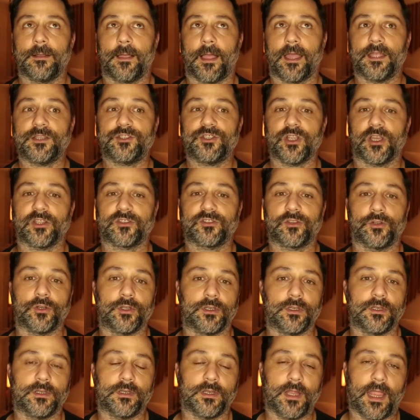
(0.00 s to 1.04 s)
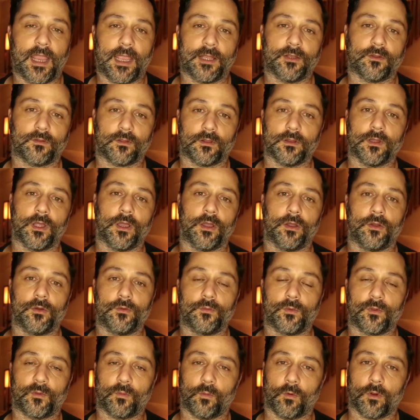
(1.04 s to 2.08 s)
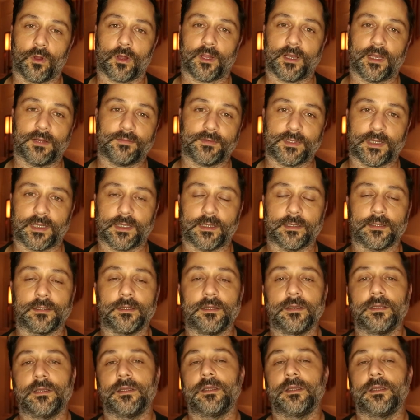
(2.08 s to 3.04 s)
I just couldn't handle the load with work and everything.